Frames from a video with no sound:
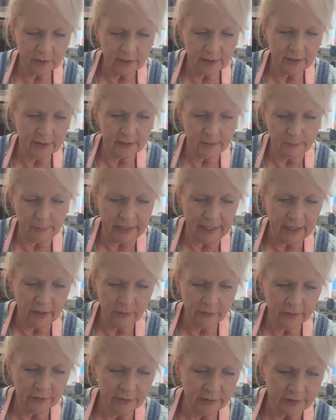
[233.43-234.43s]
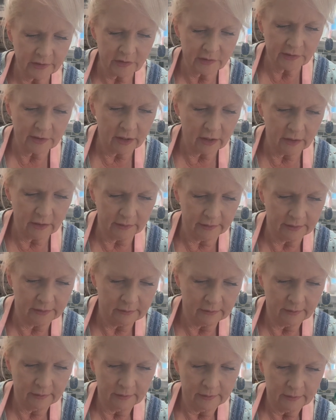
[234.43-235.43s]
and powder and salt
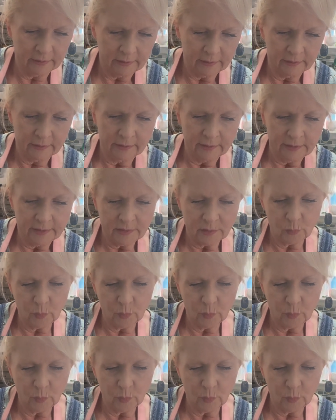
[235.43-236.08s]
is